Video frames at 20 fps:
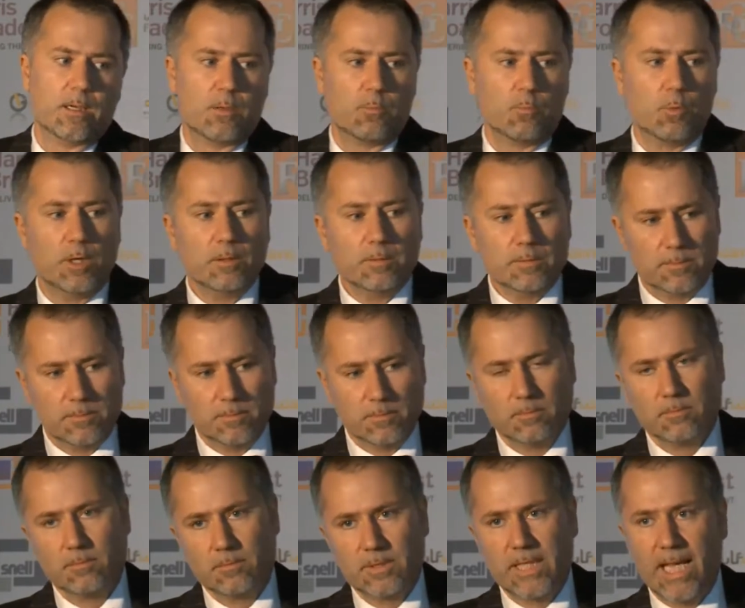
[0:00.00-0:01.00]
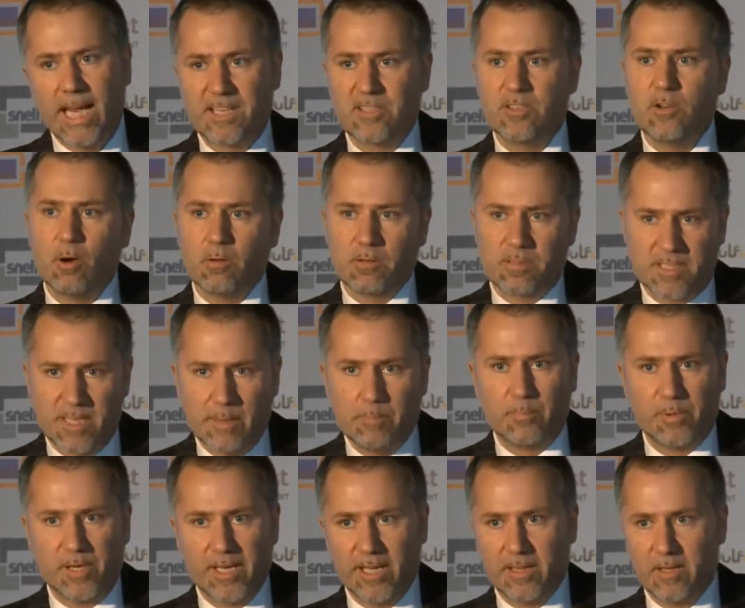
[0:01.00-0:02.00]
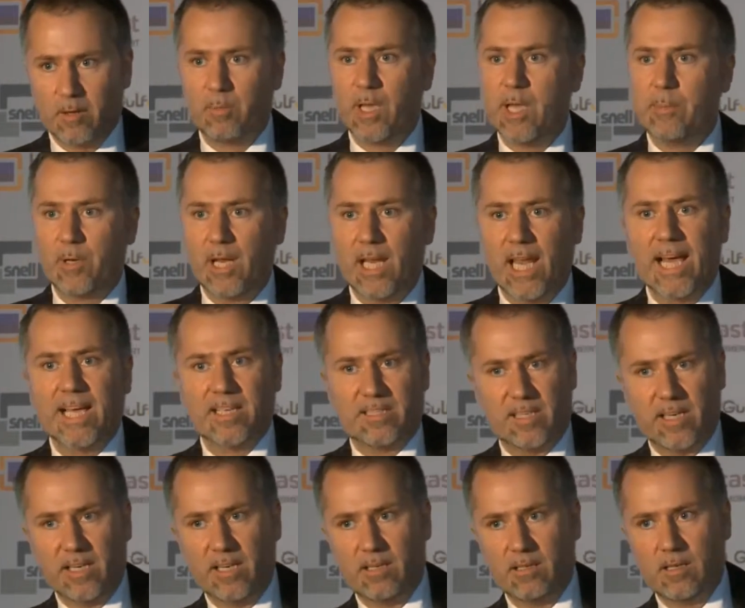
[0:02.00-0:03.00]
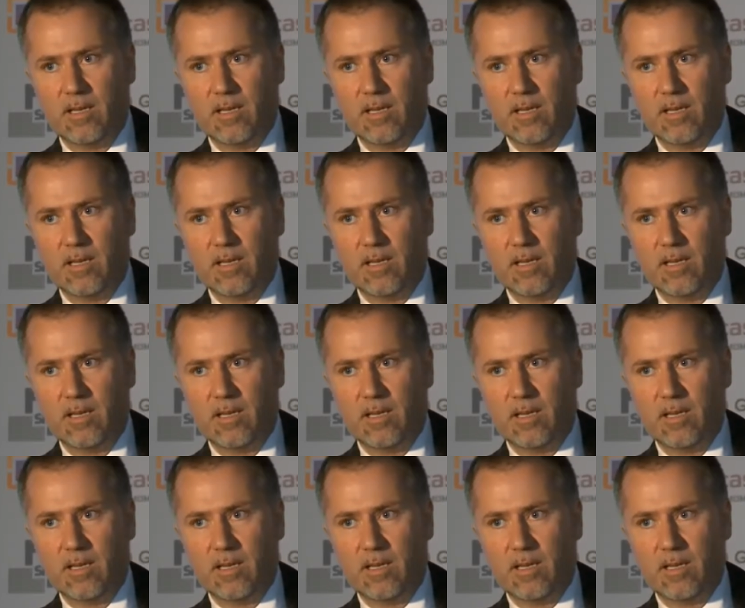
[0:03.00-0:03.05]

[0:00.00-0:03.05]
Well, it's not simply that people are lazy.